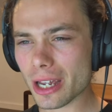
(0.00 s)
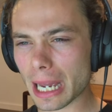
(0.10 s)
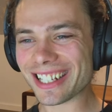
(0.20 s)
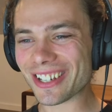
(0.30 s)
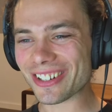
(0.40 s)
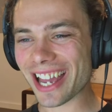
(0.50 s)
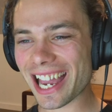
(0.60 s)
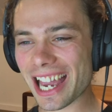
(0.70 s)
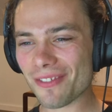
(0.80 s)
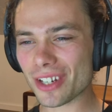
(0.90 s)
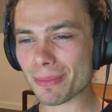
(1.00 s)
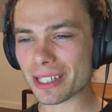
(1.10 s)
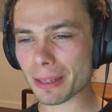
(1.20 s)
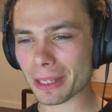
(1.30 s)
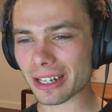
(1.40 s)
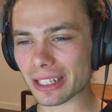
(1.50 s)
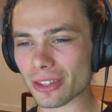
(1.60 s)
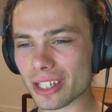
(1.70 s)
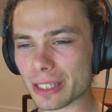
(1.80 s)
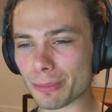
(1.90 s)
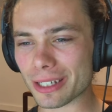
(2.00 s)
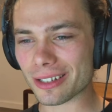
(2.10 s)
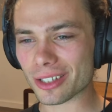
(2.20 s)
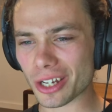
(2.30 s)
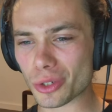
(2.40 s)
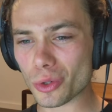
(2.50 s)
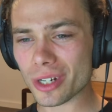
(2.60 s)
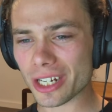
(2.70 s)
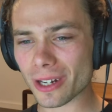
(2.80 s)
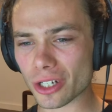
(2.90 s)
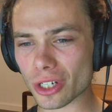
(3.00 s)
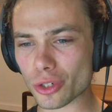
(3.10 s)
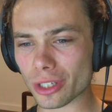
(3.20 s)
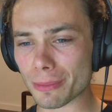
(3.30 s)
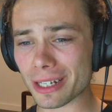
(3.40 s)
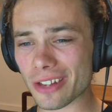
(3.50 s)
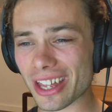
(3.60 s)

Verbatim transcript: it's going to have to be something like this because I do need to actually join them in